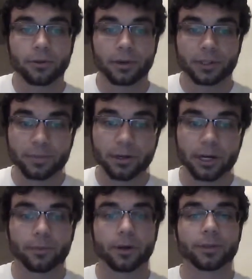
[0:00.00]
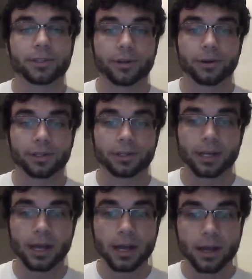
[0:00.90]
their spear at a moment's notice.
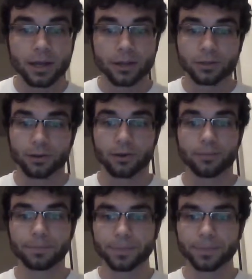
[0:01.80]
So